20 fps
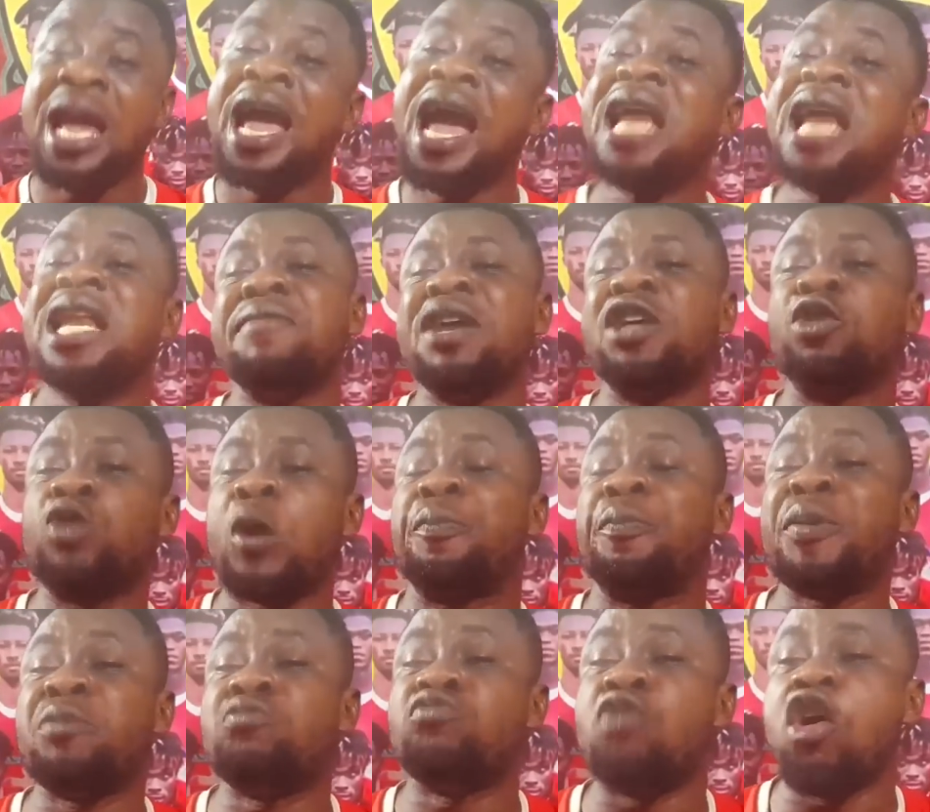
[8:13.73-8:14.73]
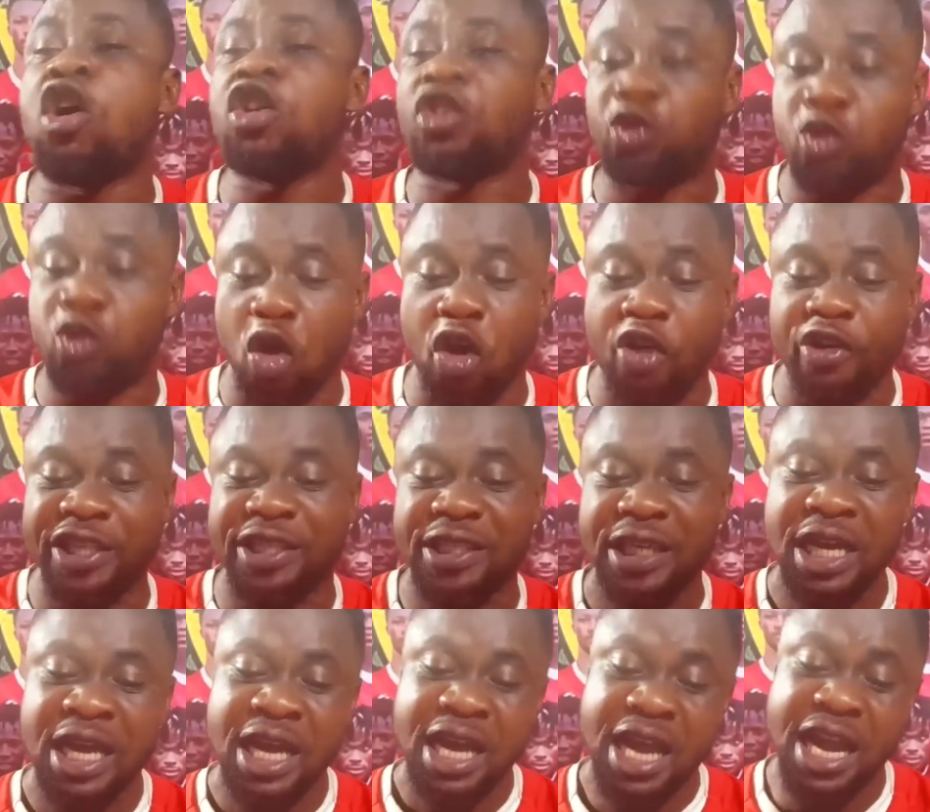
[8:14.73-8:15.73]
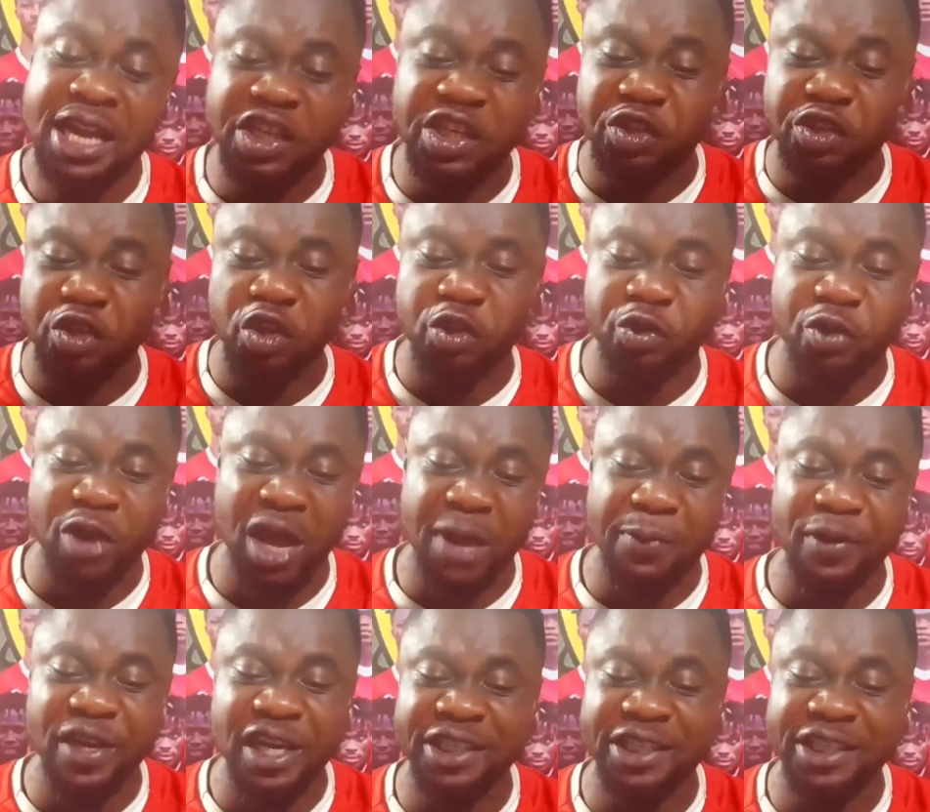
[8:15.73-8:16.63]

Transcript: And I'm dropping more stories into subscribing.